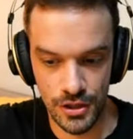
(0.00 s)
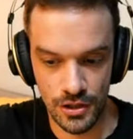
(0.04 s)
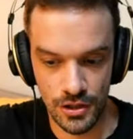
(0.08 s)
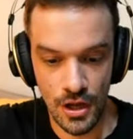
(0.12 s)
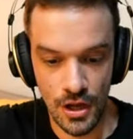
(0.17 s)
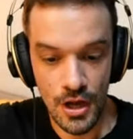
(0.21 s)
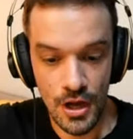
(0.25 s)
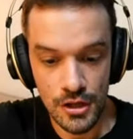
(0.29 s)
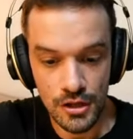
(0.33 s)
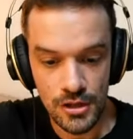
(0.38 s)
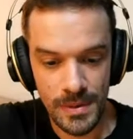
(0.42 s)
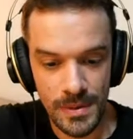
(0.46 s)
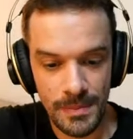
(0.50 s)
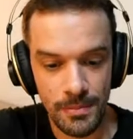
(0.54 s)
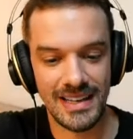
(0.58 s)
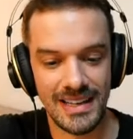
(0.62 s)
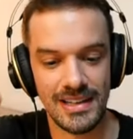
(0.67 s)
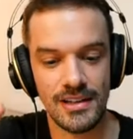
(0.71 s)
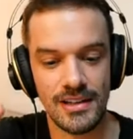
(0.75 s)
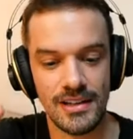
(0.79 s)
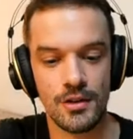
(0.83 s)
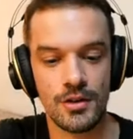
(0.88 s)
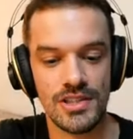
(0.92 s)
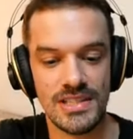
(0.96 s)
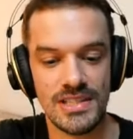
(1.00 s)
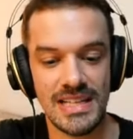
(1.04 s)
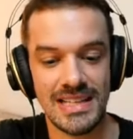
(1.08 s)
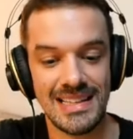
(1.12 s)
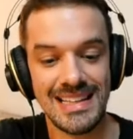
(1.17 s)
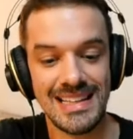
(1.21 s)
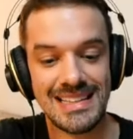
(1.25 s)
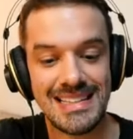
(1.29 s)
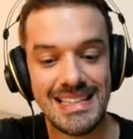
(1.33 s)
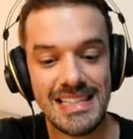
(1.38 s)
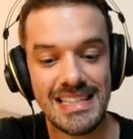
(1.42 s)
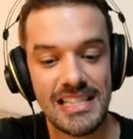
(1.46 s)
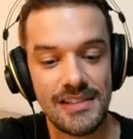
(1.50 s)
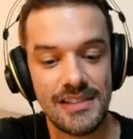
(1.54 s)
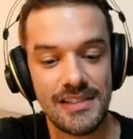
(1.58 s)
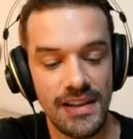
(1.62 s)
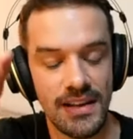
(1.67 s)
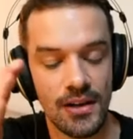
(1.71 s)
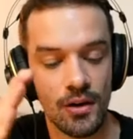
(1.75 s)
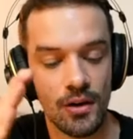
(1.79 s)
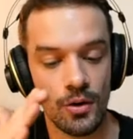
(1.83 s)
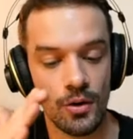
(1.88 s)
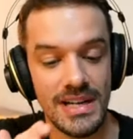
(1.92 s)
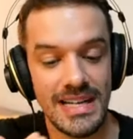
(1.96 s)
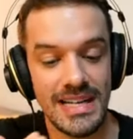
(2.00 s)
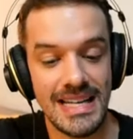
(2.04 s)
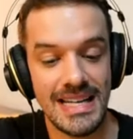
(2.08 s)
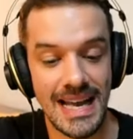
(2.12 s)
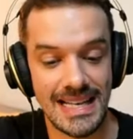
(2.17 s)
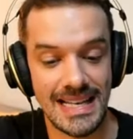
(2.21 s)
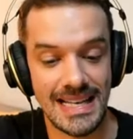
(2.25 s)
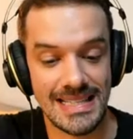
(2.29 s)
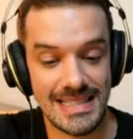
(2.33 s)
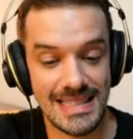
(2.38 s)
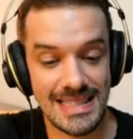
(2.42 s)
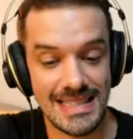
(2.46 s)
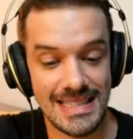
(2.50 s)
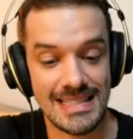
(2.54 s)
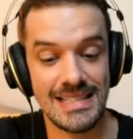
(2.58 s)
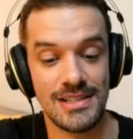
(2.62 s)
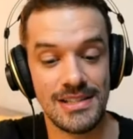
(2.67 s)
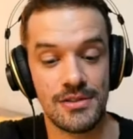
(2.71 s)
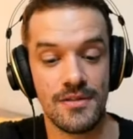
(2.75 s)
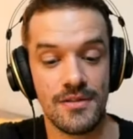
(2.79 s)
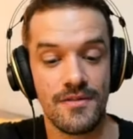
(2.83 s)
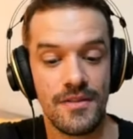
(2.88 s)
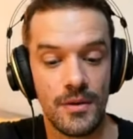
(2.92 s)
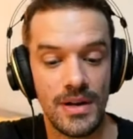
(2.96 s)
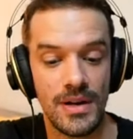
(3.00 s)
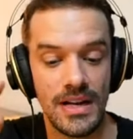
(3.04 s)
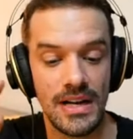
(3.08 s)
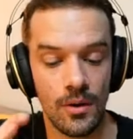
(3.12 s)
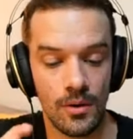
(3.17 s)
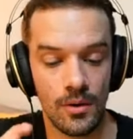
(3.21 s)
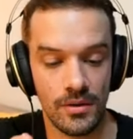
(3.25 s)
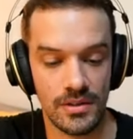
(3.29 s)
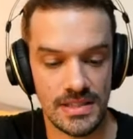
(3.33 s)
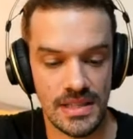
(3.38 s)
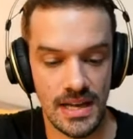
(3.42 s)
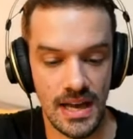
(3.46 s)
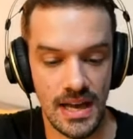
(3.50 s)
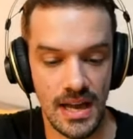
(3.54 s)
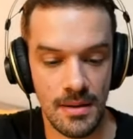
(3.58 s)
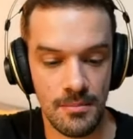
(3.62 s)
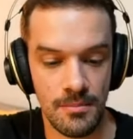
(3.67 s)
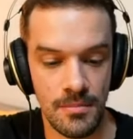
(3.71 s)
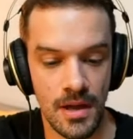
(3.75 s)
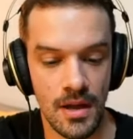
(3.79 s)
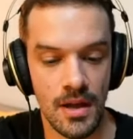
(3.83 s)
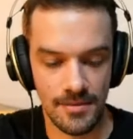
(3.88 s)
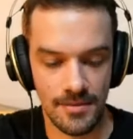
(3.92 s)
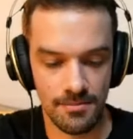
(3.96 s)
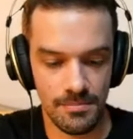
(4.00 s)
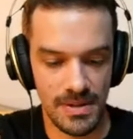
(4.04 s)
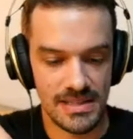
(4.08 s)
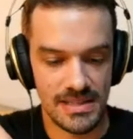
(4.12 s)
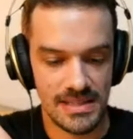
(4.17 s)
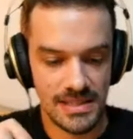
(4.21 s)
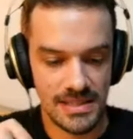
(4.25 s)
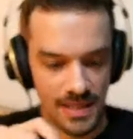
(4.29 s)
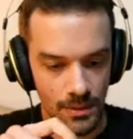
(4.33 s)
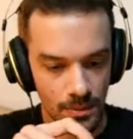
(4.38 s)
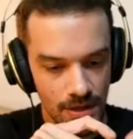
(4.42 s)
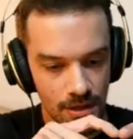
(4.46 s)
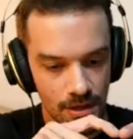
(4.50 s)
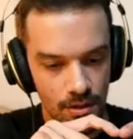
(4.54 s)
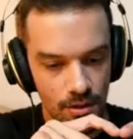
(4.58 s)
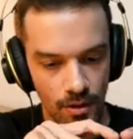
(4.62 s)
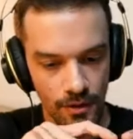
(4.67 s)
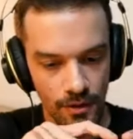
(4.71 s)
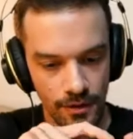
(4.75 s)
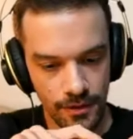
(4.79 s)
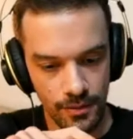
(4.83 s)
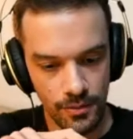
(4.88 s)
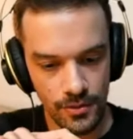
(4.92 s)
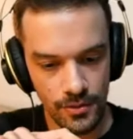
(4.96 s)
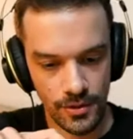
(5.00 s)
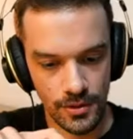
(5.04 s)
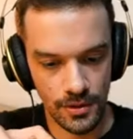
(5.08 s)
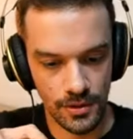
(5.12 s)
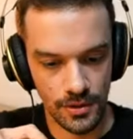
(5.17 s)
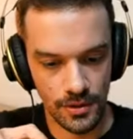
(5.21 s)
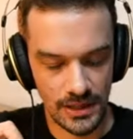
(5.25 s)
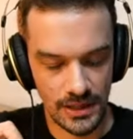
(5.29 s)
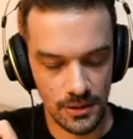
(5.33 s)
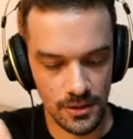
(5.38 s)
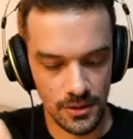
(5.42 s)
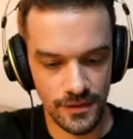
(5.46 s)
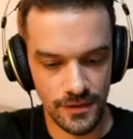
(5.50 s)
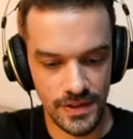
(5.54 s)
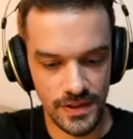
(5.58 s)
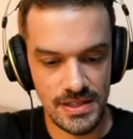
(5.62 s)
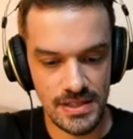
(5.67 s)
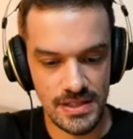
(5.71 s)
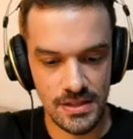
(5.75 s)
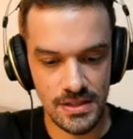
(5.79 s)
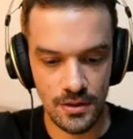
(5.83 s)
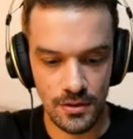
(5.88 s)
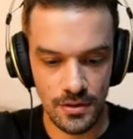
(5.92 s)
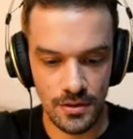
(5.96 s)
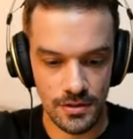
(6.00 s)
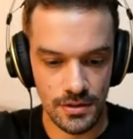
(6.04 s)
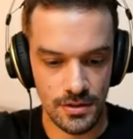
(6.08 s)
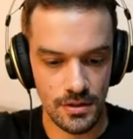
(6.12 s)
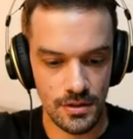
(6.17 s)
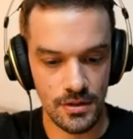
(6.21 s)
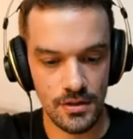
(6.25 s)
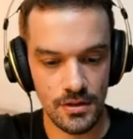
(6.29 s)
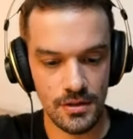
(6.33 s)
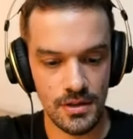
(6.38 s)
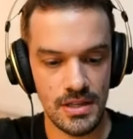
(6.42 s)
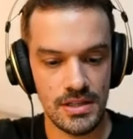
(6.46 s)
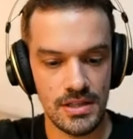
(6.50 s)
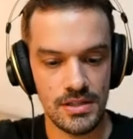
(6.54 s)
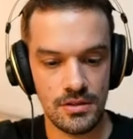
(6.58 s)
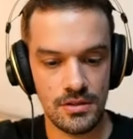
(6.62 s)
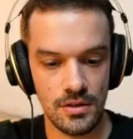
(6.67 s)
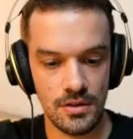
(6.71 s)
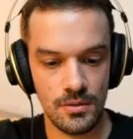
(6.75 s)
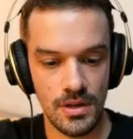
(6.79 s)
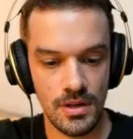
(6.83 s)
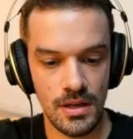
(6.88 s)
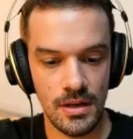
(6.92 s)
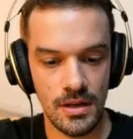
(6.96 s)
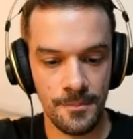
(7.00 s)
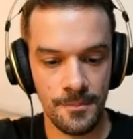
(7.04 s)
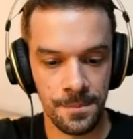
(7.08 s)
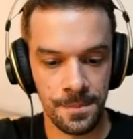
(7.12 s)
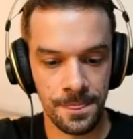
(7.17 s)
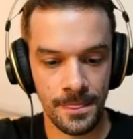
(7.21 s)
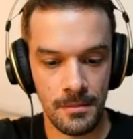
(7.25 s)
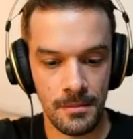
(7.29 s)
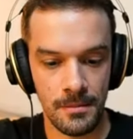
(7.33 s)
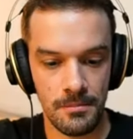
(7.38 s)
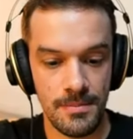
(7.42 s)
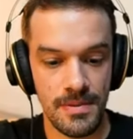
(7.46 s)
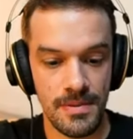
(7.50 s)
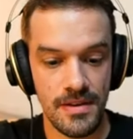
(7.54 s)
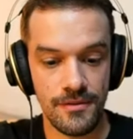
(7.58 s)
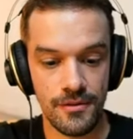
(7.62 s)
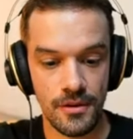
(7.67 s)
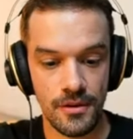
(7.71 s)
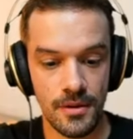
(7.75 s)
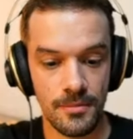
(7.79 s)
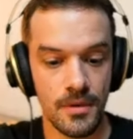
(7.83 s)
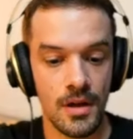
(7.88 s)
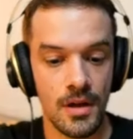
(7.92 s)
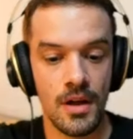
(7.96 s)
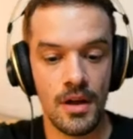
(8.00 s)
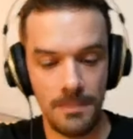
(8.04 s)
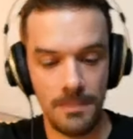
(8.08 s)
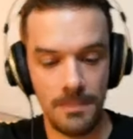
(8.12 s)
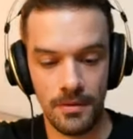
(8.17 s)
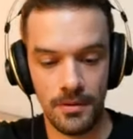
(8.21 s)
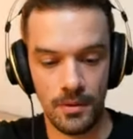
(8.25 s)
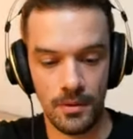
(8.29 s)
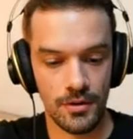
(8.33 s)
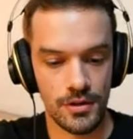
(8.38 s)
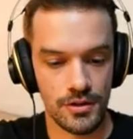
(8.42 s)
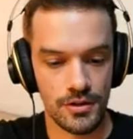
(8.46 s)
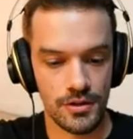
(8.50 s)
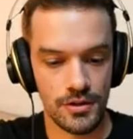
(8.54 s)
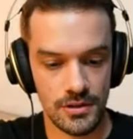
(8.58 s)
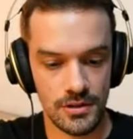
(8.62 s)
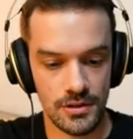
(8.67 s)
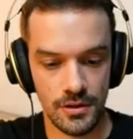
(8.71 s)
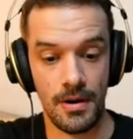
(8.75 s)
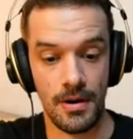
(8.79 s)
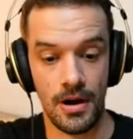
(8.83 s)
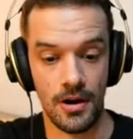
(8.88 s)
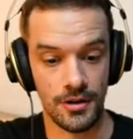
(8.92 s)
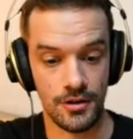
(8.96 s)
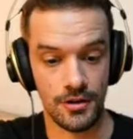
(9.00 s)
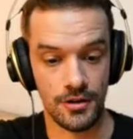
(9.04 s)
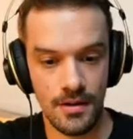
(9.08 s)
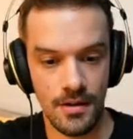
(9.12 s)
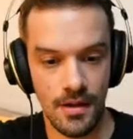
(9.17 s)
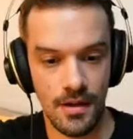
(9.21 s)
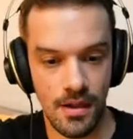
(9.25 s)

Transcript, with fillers: Revolution, so sure. people can uh, understand uh, that this thing already exists since a very long time. And basically we go through the kind of history, the history, maybe from people were just barred.